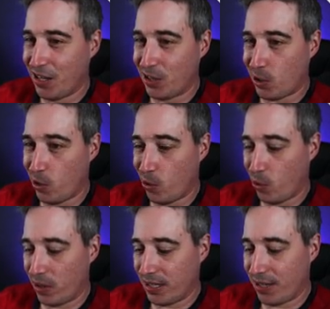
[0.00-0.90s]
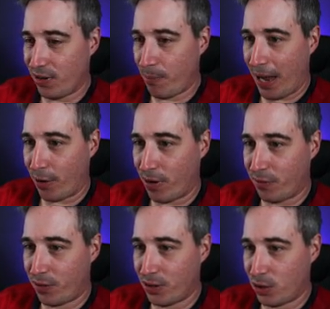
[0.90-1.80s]
So let's give it a background
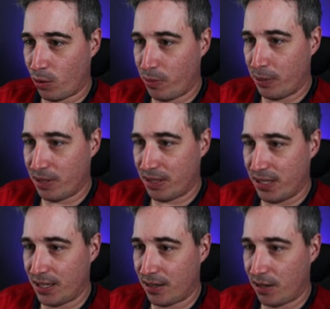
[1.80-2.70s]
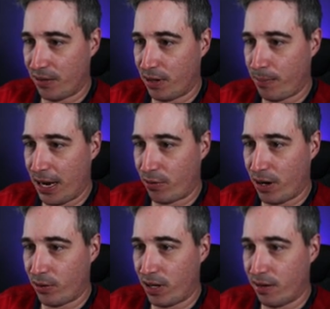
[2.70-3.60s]
first, so we'll be able to see it. I'll give it a
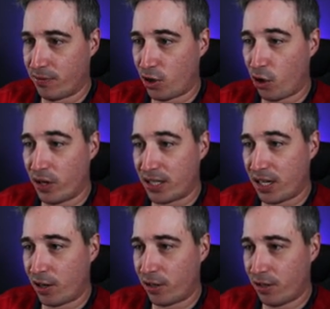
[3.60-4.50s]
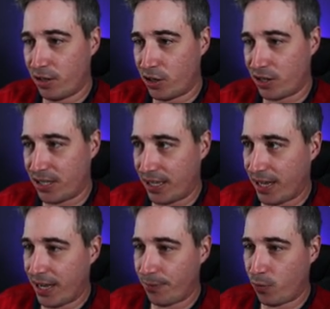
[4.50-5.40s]
background of current color, just like
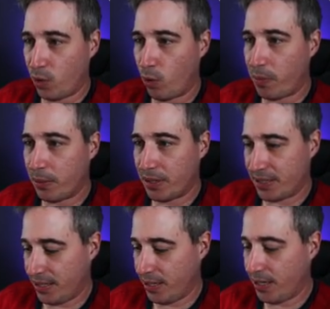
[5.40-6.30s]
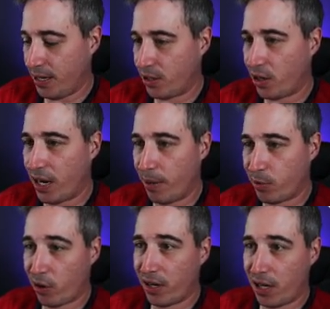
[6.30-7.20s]
that. We won't be able to see it yet. Um,
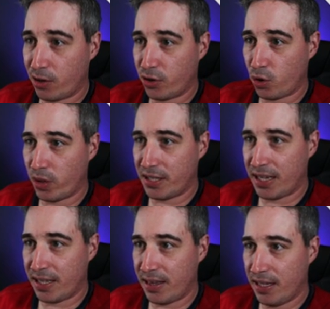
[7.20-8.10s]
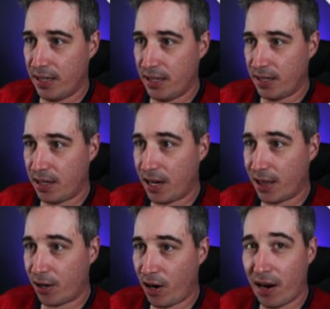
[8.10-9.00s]
current color is going to take the
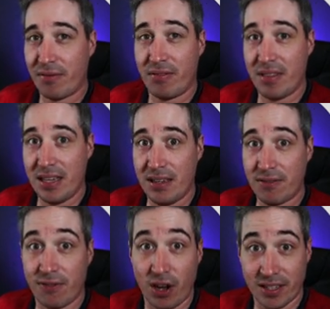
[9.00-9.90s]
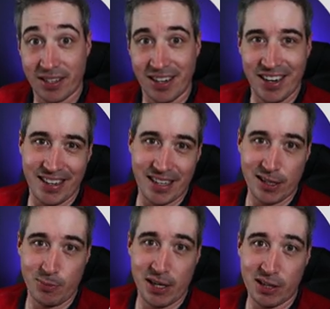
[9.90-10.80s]
color of the font that
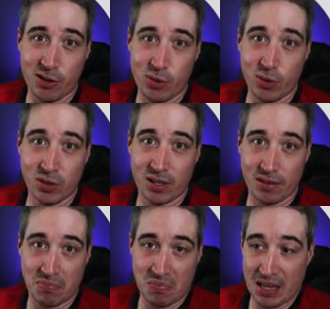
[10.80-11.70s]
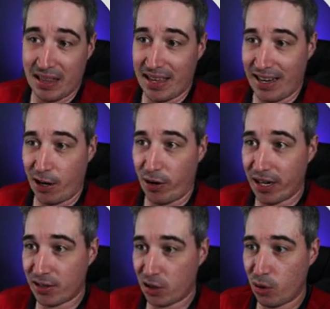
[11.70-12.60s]
is being used in that
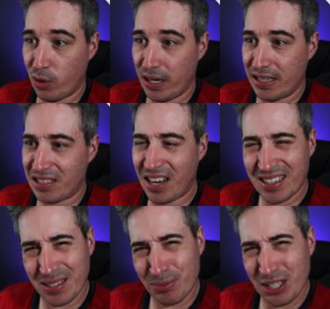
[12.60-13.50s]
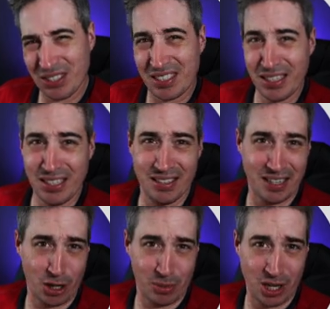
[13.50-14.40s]
area. So it's not something you see
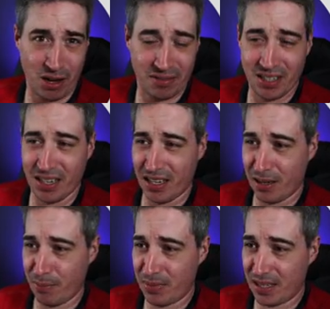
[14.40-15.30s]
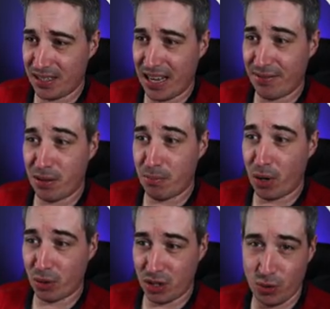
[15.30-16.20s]
terribly often. Um, doesn't have the
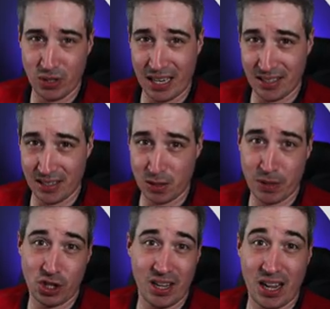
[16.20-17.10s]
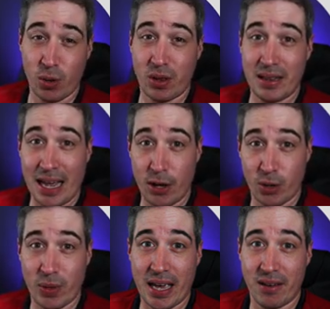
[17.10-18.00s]
most use cases, especially now
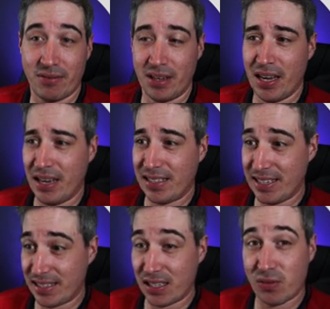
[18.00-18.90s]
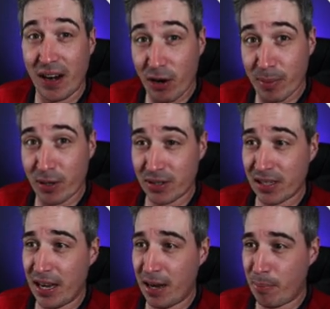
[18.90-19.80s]
that we have CSS variables,
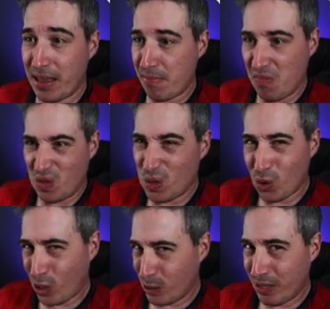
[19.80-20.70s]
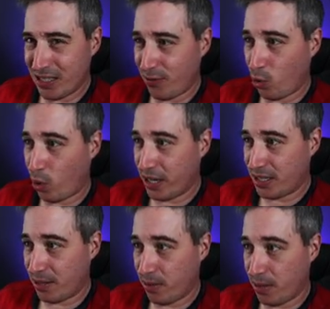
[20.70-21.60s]
but pseudo elements, if you want it
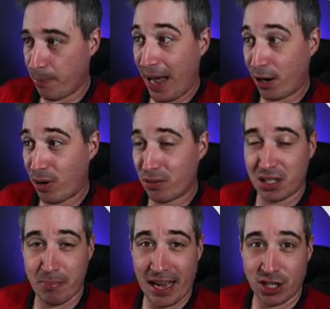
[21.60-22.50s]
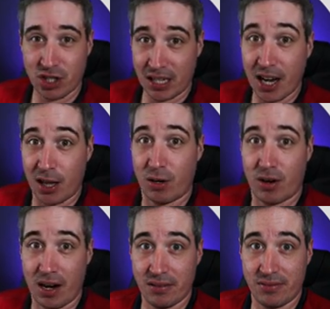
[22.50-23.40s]
to the background to match the color
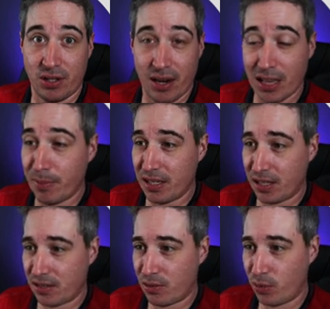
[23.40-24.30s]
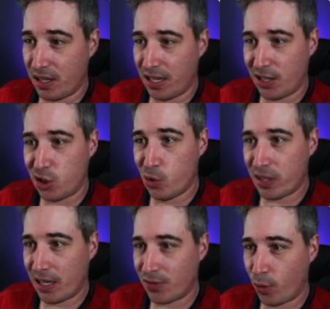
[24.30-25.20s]
of your element, it's a really nice use
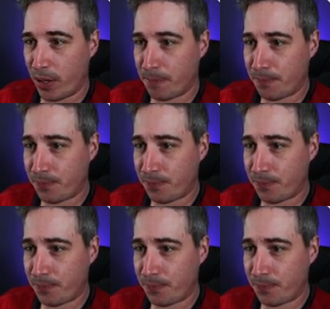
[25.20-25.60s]
case for it.